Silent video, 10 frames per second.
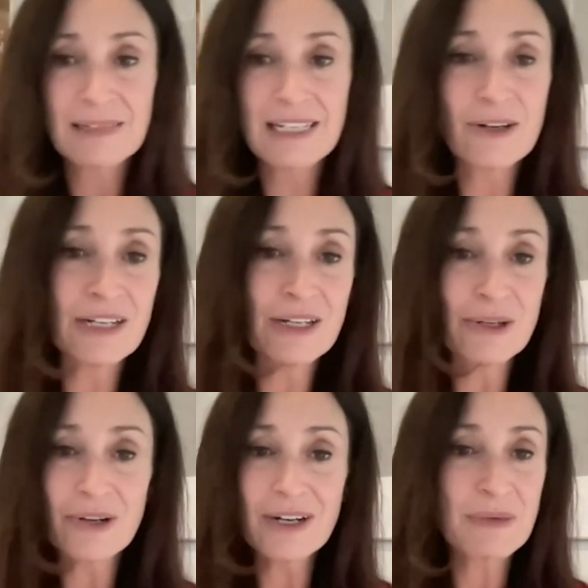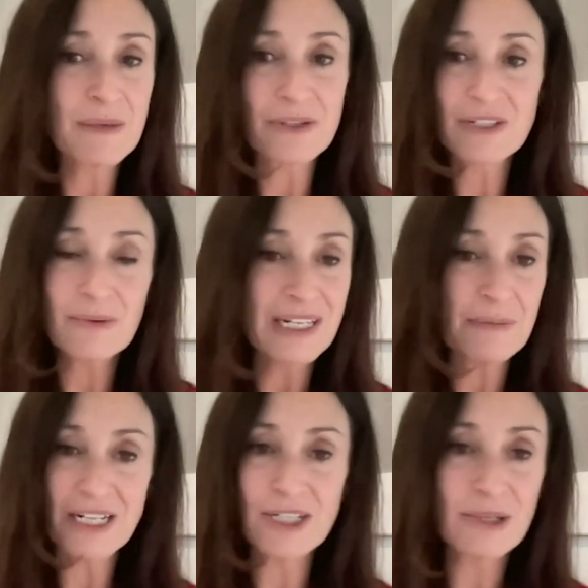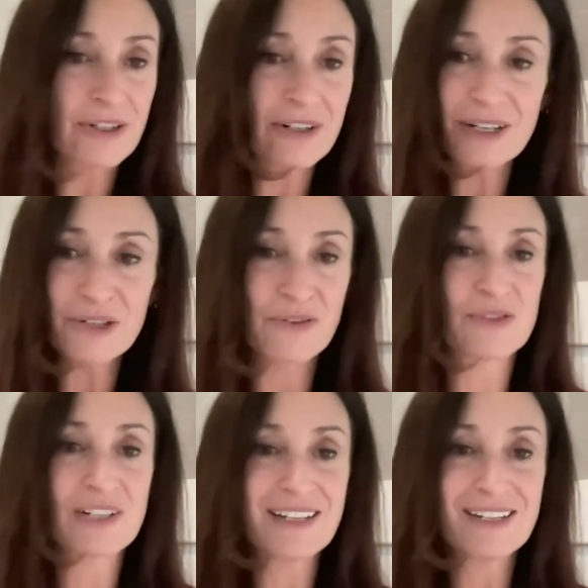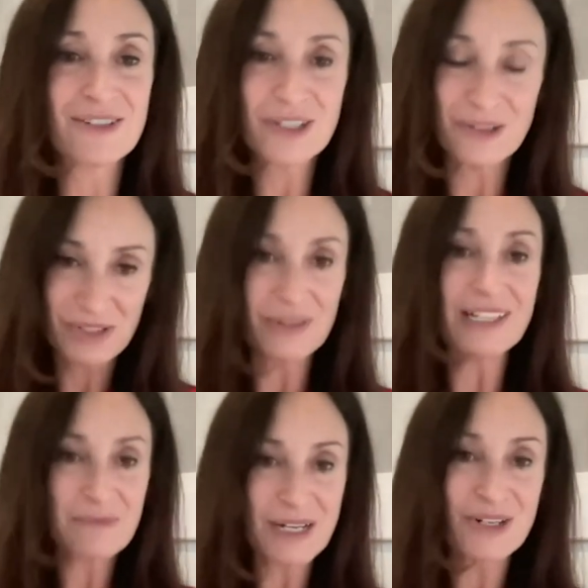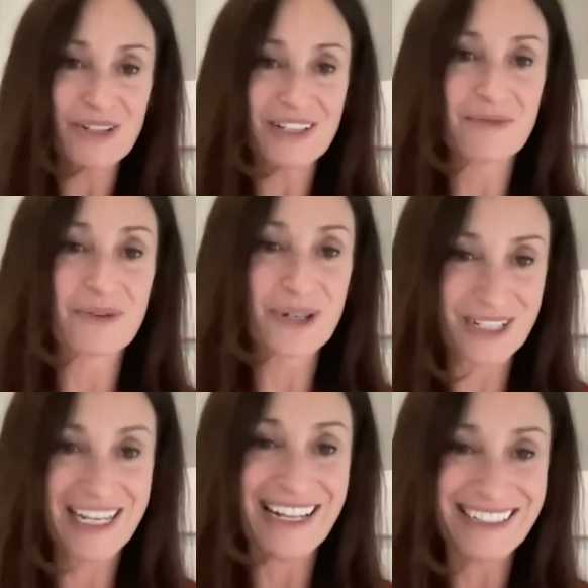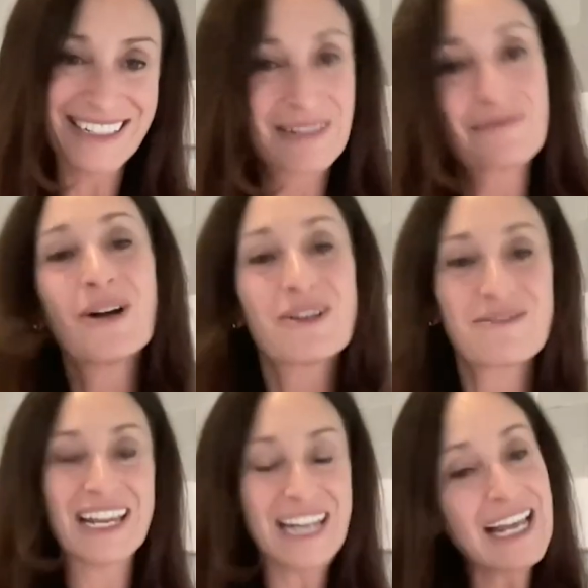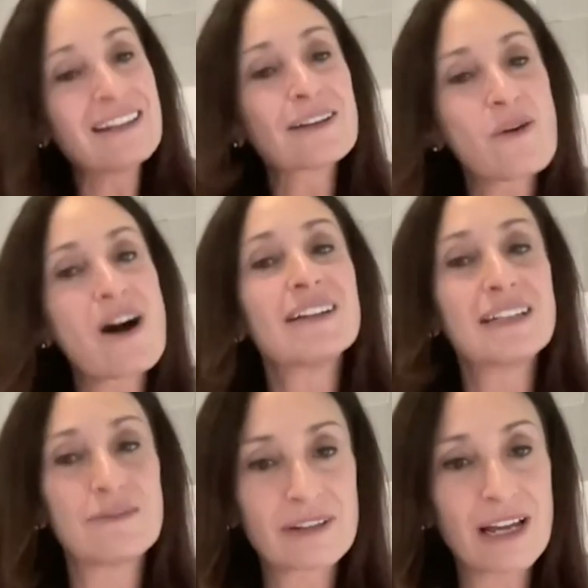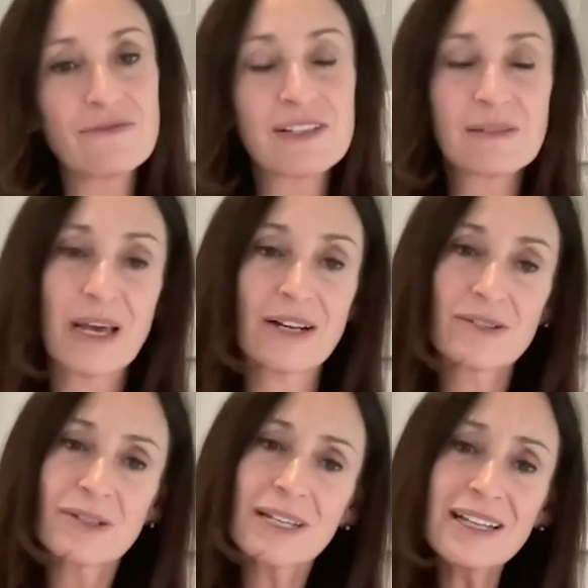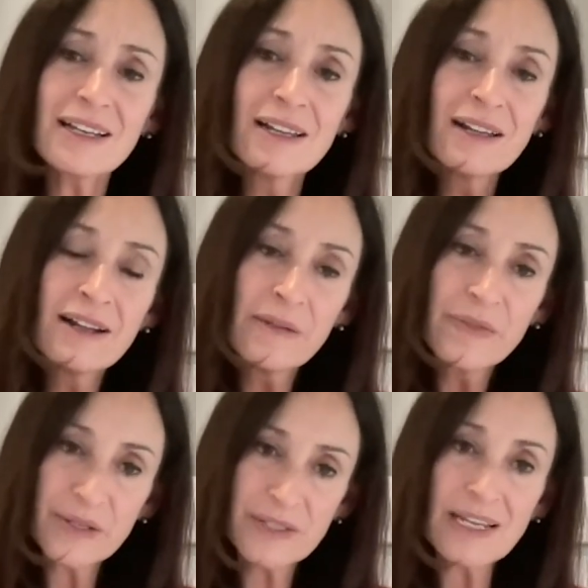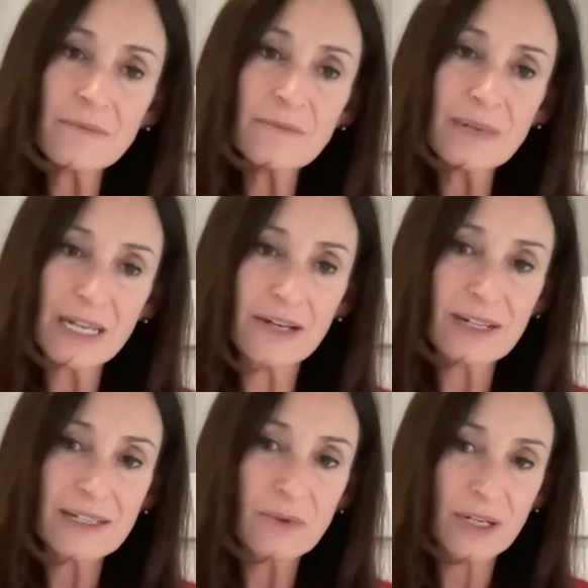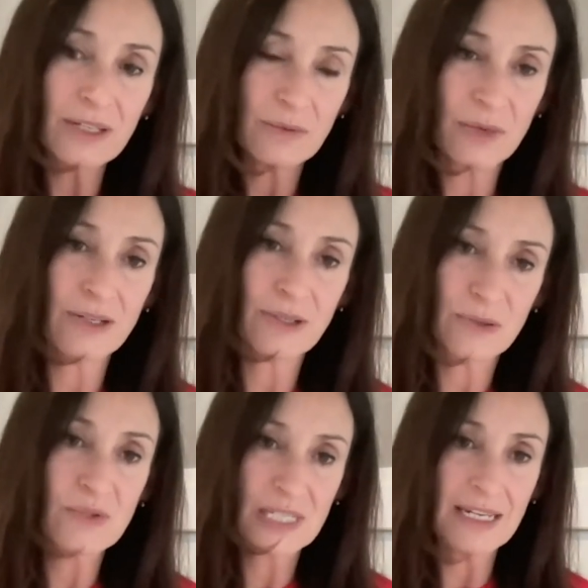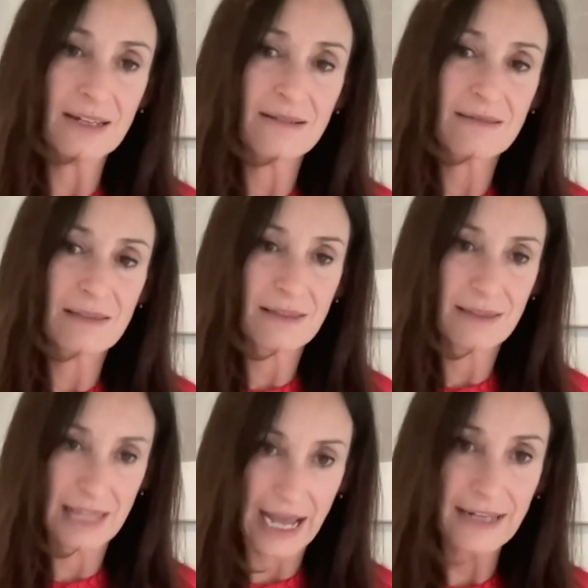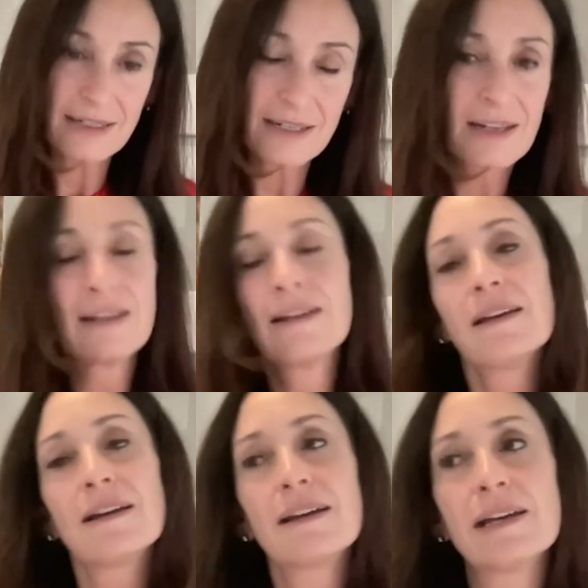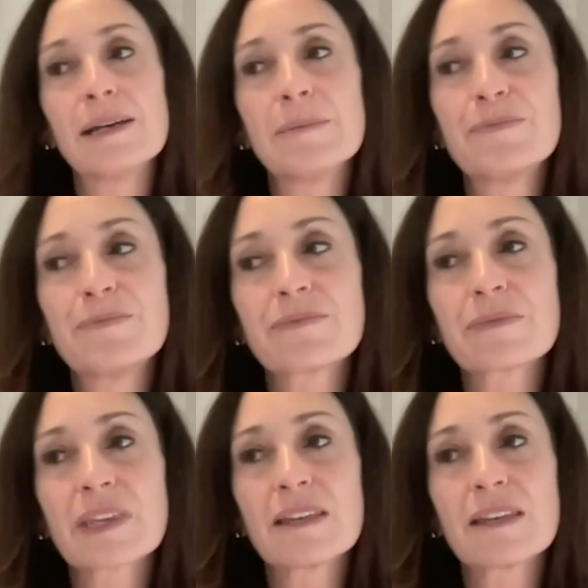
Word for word: here in New York, people are still willing to pay two hundred dollars for those Nike shoes. So let's make sure that the workers get at least a part of that, and the quality of their life is better. So I think there's some areas where where you see that. Um,